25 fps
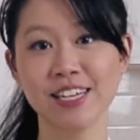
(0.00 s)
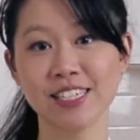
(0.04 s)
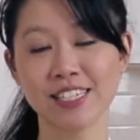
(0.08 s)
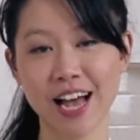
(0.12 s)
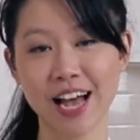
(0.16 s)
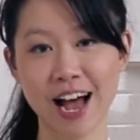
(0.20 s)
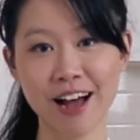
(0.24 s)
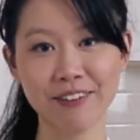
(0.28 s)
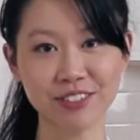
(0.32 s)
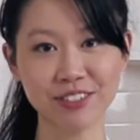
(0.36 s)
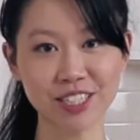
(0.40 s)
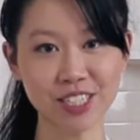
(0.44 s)

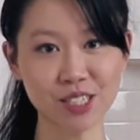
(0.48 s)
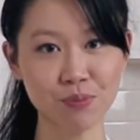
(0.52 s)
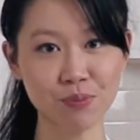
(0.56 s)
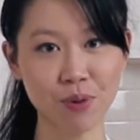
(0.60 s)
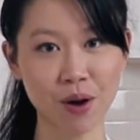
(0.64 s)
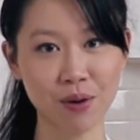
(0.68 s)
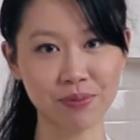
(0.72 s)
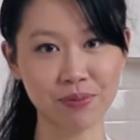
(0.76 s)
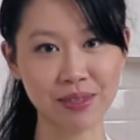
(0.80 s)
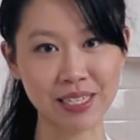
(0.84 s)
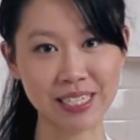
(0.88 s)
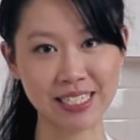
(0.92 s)
So I've just
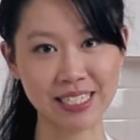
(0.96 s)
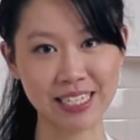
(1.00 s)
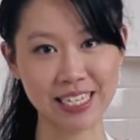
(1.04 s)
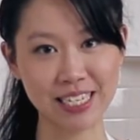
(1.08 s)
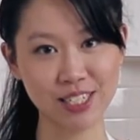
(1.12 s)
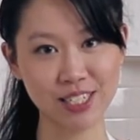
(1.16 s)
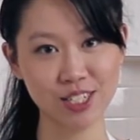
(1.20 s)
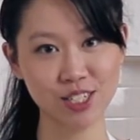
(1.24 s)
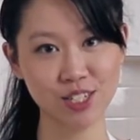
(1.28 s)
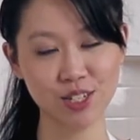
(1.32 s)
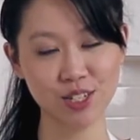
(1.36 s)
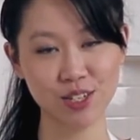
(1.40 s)
popped this
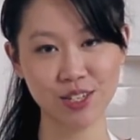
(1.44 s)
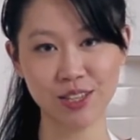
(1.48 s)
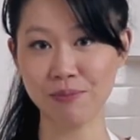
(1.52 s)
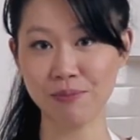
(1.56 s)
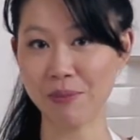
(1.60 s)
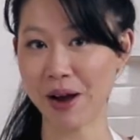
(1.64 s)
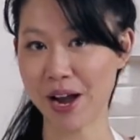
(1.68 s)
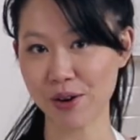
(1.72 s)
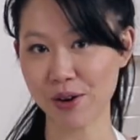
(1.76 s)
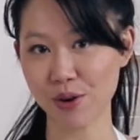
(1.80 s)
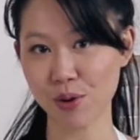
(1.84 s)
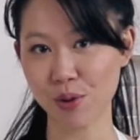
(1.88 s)
into the
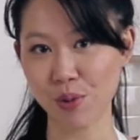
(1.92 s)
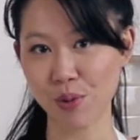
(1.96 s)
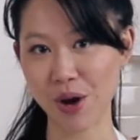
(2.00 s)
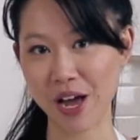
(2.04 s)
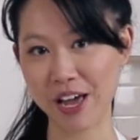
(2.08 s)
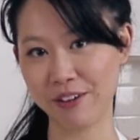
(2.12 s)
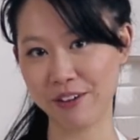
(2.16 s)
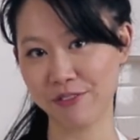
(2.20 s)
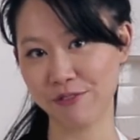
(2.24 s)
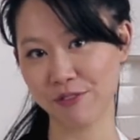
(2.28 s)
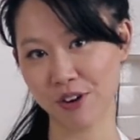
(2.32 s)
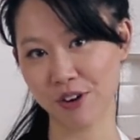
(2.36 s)

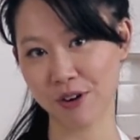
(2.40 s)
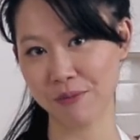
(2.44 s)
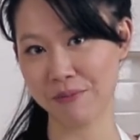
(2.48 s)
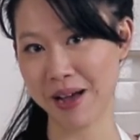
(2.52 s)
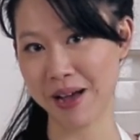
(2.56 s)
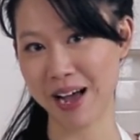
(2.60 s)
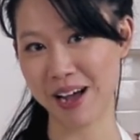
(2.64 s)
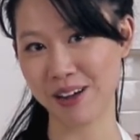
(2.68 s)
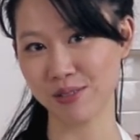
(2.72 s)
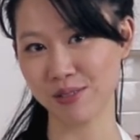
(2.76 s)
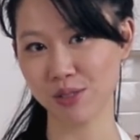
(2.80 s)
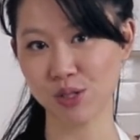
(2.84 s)
microwave for
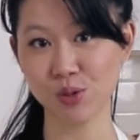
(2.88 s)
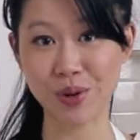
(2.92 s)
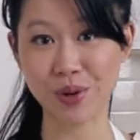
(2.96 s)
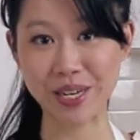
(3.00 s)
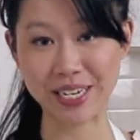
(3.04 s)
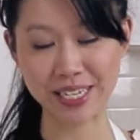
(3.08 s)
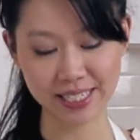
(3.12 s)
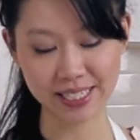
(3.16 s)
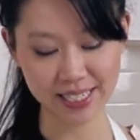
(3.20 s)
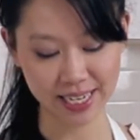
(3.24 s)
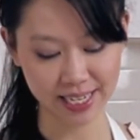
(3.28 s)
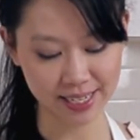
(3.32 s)
about
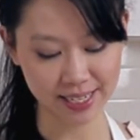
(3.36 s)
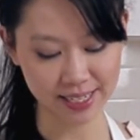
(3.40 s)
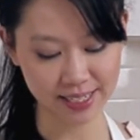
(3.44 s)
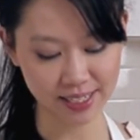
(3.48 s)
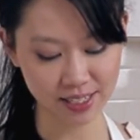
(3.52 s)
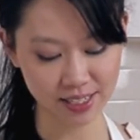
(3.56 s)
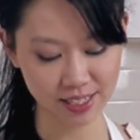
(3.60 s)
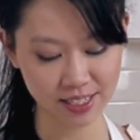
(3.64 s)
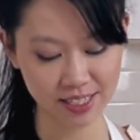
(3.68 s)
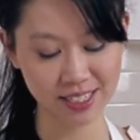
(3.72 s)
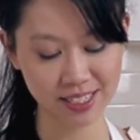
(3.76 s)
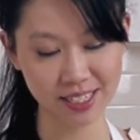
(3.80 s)
20
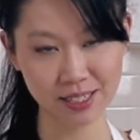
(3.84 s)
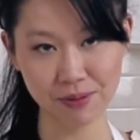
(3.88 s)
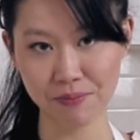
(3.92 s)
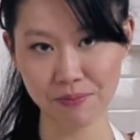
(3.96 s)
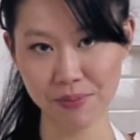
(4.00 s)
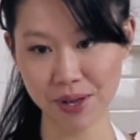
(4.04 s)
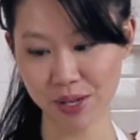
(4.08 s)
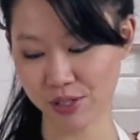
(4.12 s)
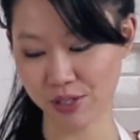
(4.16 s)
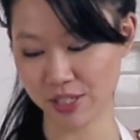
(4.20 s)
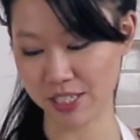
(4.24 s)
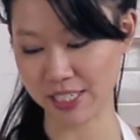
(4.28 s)
seconds just to
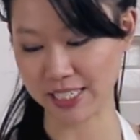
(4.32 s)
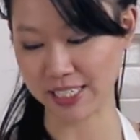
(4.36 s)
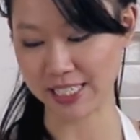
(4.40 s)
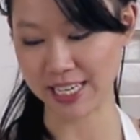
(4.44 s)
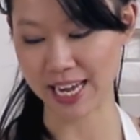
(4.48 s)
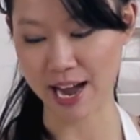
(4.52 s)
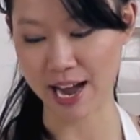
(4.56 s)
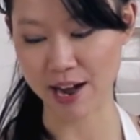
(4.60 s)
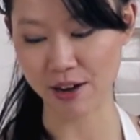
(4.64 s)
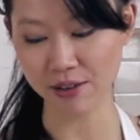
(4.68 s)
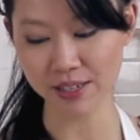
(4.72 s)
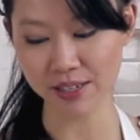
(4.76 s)
melt it
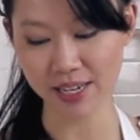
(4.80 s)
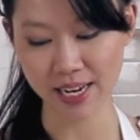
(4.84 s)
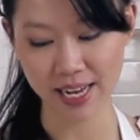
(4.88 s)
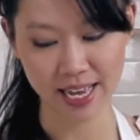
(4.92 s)
down.